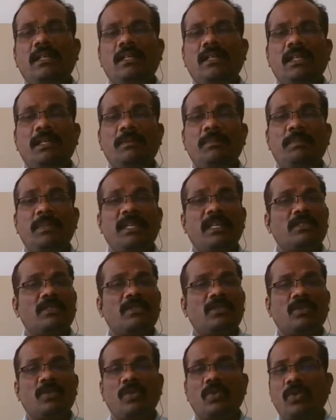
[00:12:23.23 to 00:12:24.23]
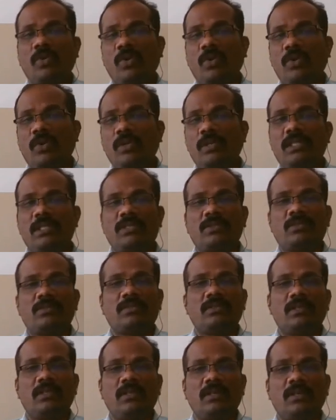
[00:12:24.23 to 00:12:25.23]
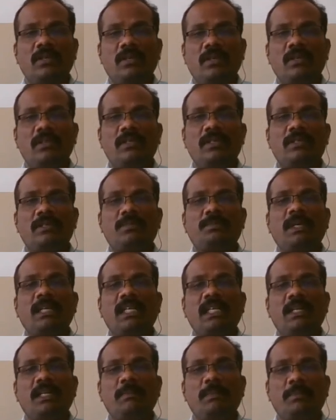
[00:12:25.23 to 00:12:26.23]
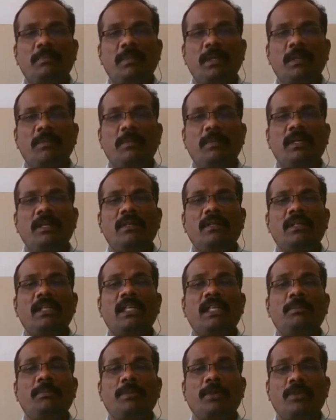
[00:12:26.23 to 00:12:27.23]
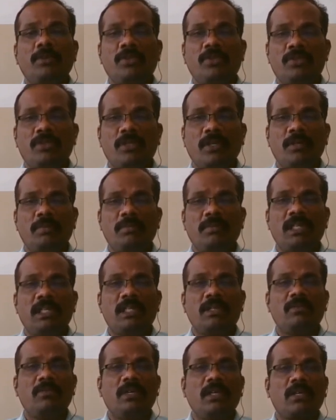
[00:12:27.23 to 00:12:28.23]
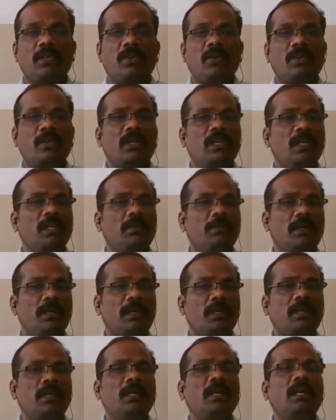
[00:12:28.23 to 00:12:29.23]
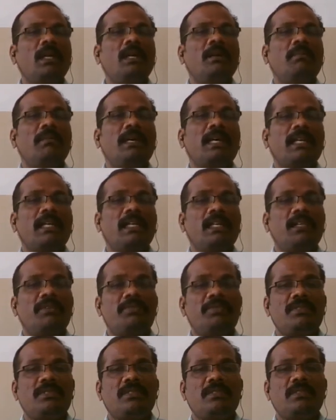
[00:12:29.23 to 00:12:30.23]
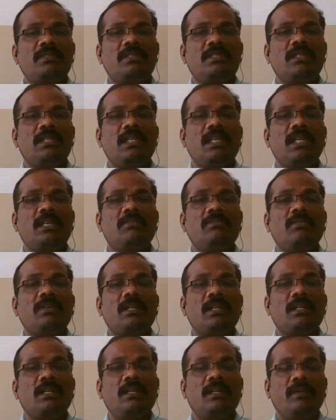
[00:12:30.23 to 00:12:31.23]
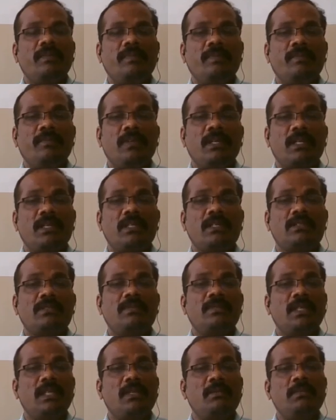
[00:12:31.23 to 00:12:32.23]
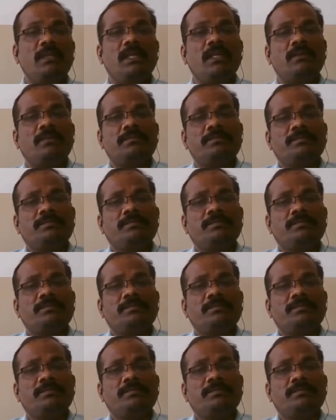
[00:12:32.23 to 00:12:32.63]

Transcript: implications over all these part-time employment, temporary job, gig work on labor market efficiency and workers' well-being